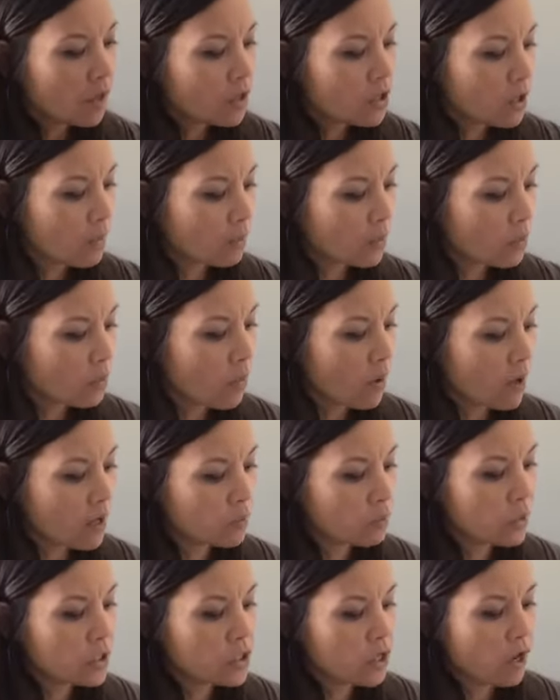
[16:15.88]
Number
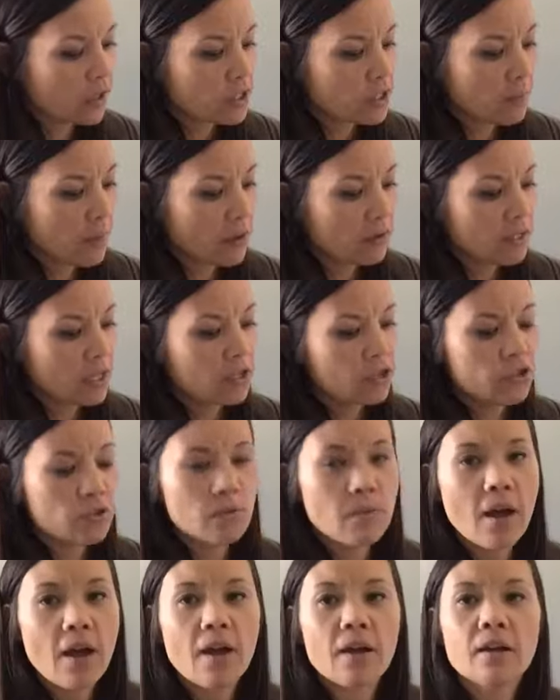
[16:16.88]
one, we talked about Ningxia
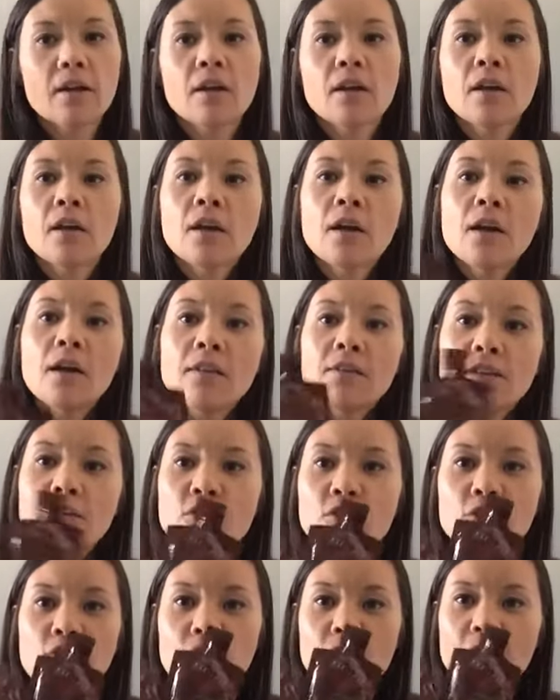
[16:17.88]
Red. These
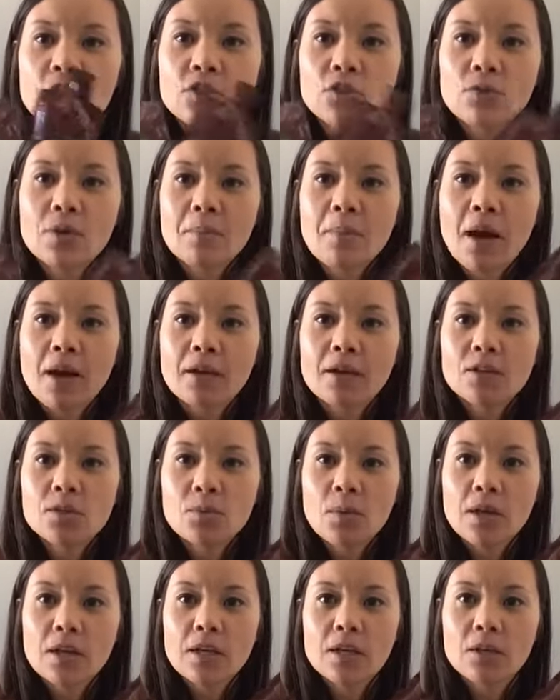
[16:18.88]
are your Ningxia Red packets
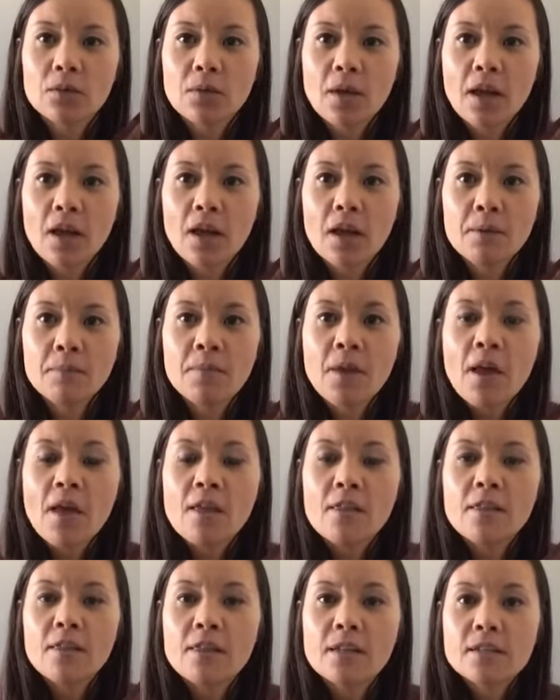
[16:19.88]
right here, okay?
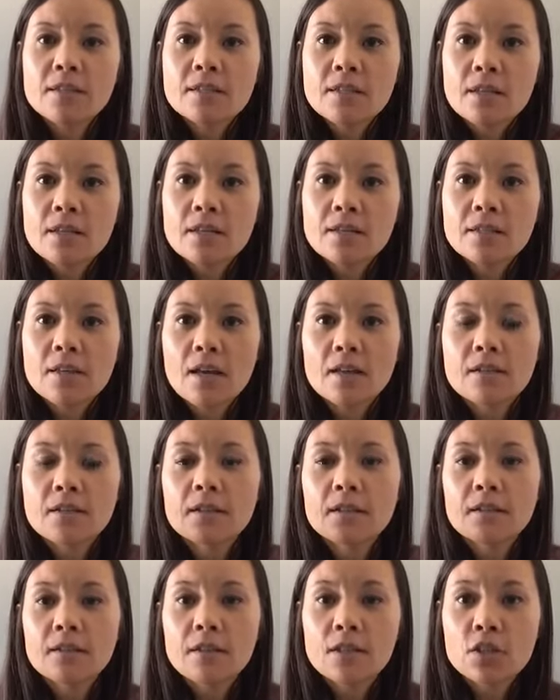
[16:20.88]
This is
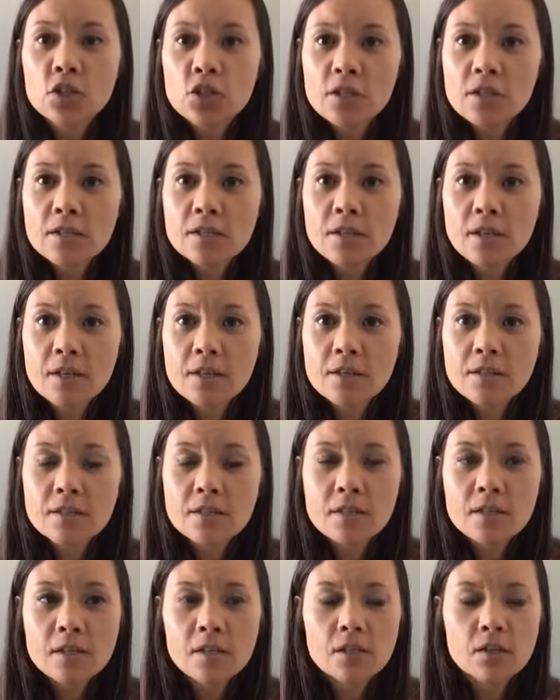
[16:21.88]

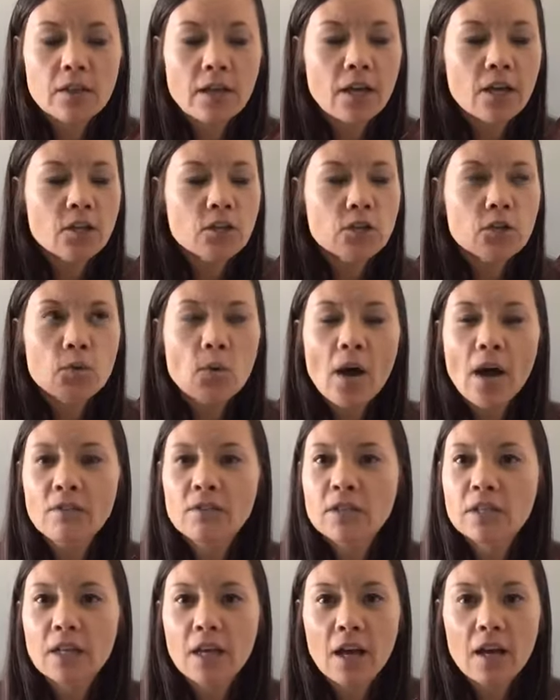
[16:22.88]
deliciousness that you have
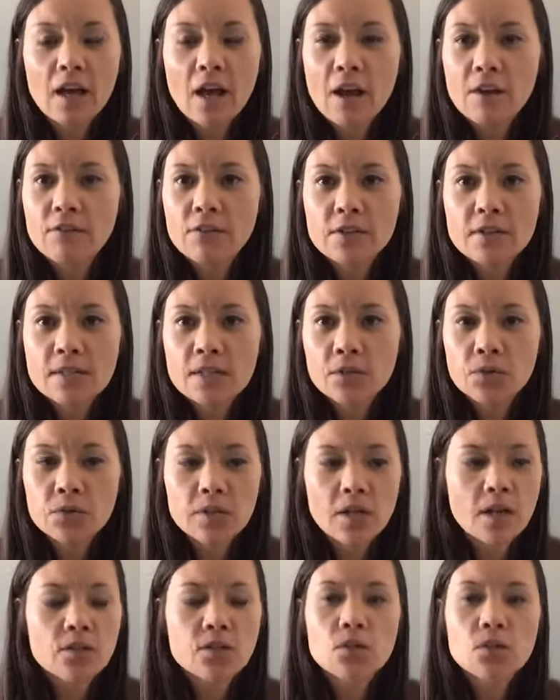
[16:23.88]
to get every single day.